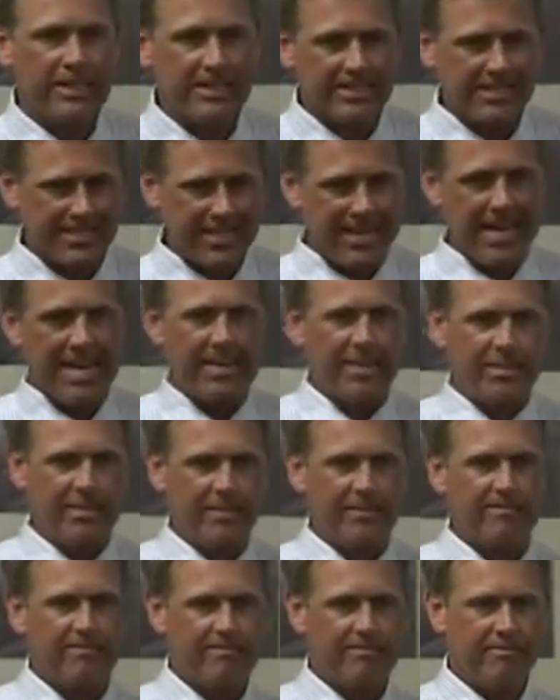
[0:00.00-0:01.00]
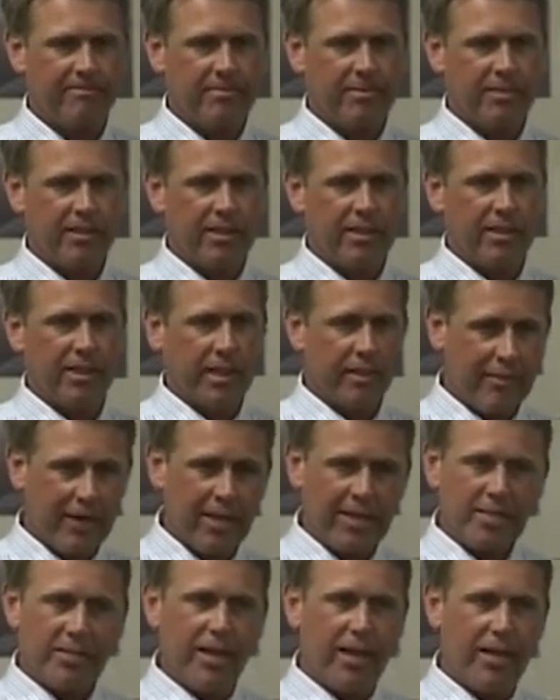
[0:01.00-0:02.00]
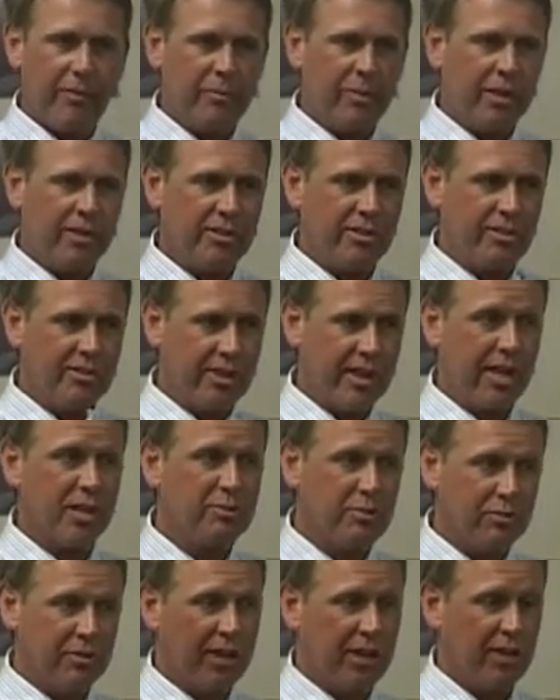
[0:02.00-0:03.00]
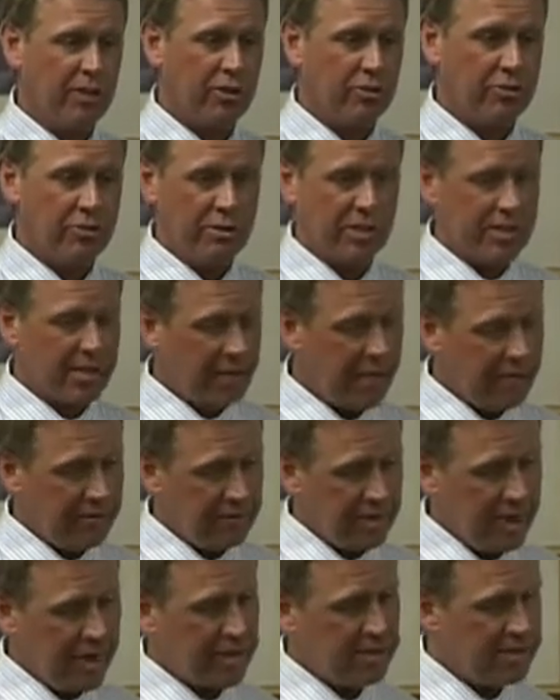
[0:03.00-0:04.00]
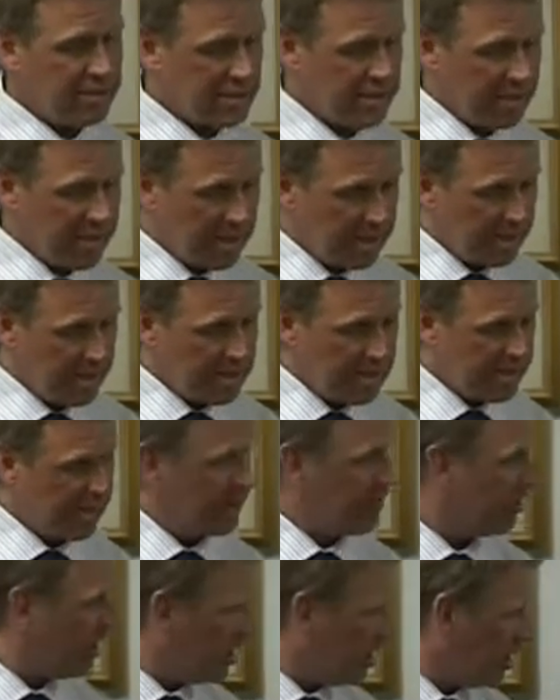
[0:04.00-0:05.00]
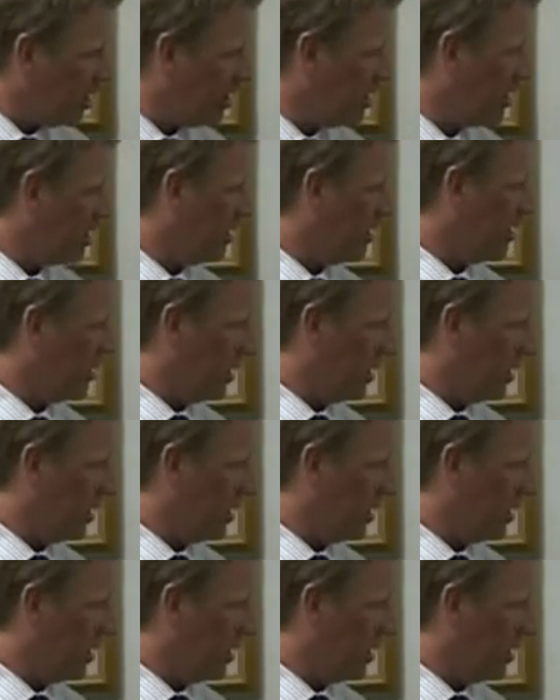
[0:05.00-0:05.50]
Exactly. I've actually had ministers ask me if they could use this. I haven't actually sat in and see if they did.